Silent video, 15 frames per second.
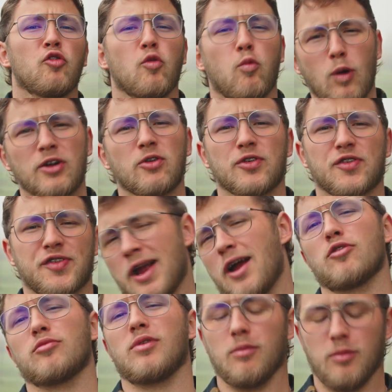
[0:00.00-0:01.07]
The weather is
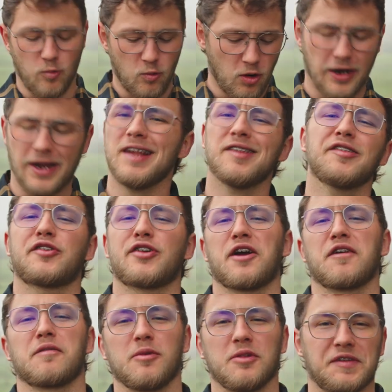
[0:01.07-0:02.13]
terrible, but what isn't
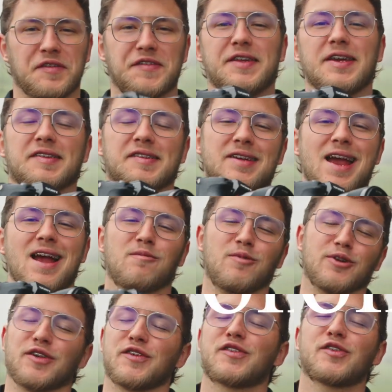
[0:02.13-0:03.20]
terrible is this camera,
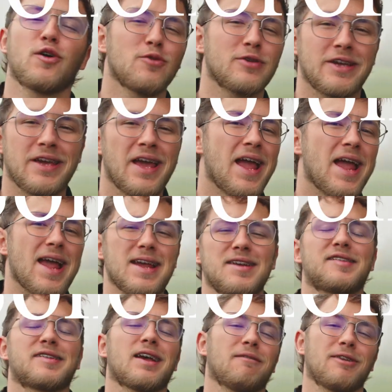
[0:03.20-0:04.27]
the Sony
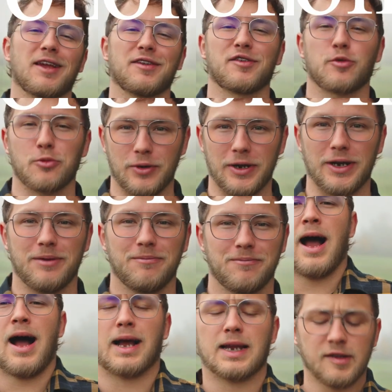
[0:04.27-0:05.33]
a7S III.
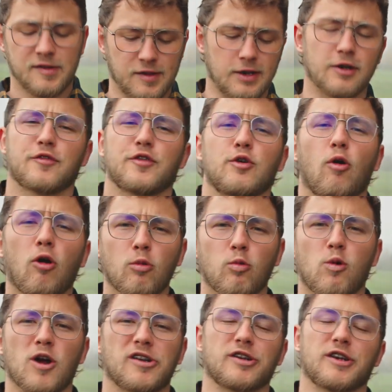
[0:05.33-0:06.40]
I guess a lot of you are
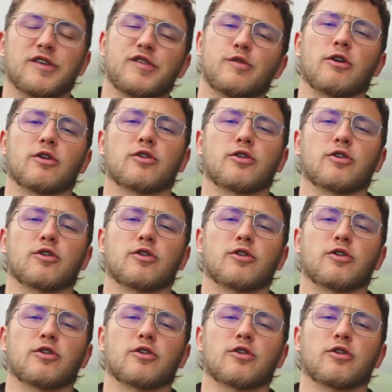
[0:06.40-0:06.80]
watching because you are